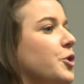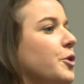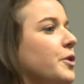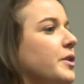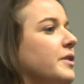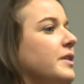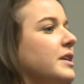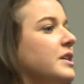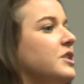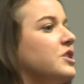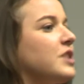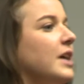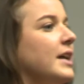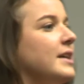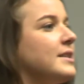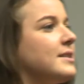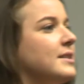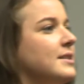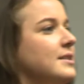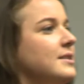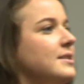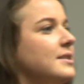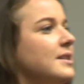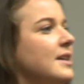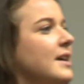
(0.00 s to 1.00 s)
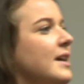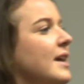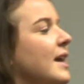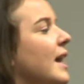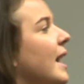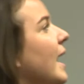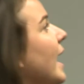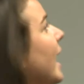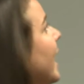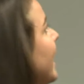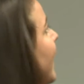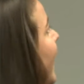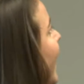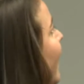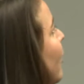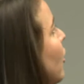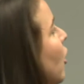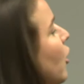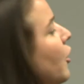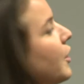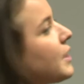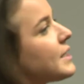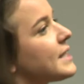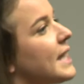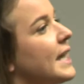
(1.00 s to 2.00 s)
during these chases and how
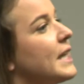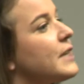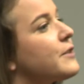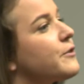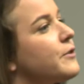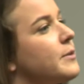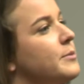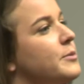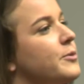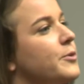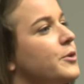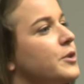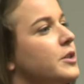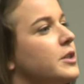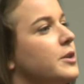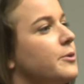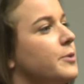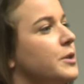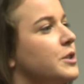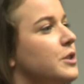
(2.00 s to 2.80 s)
long it takes them to